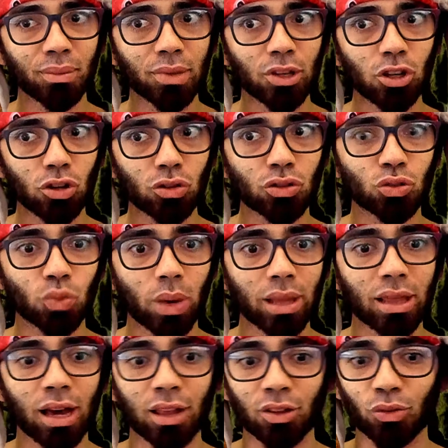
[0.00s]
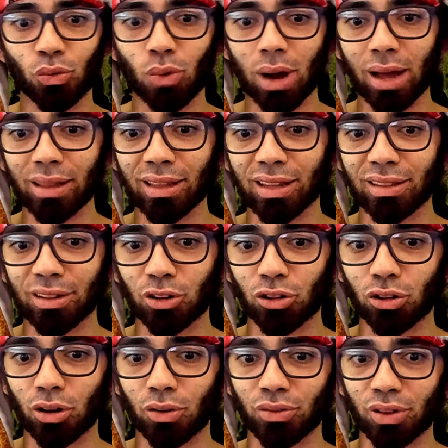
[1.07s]
use one hand of one and the other
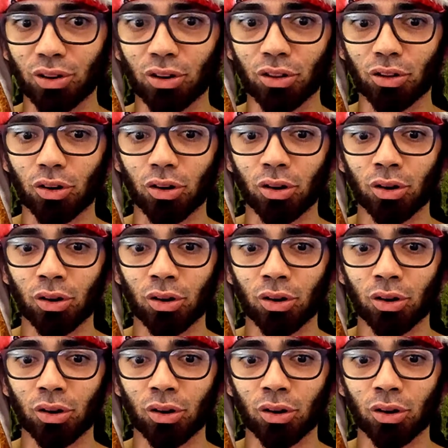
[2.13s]
of the other.